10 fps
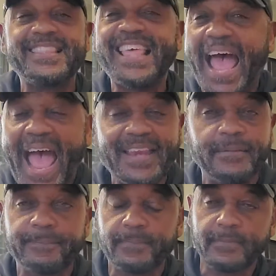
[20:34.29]
That
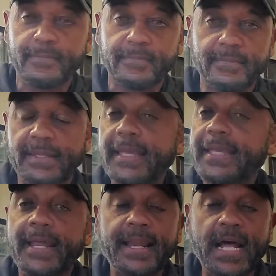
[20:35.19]
he
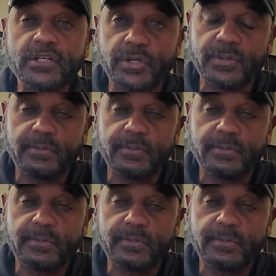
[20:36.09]
cannot do.